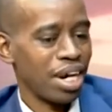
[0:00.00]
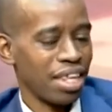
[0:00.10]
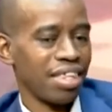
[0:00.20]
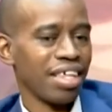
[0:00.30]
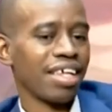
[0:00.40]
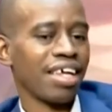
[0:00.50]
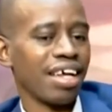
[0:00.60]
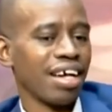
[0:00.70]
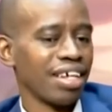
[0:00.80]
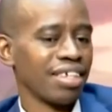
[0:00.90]
But I think
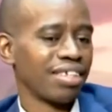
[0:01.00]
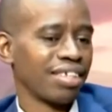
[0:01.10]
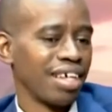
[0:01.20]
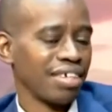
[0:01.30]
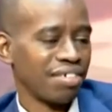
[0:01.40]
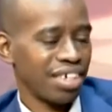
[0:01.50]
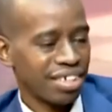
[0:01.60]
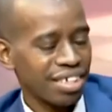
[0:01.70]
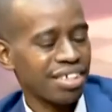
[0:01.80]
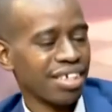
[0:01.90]
here, as
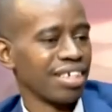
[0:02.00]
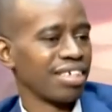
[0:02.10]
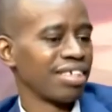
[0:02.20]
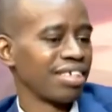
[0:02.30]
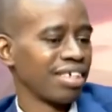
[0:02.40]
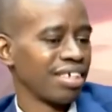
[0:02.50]
researchers,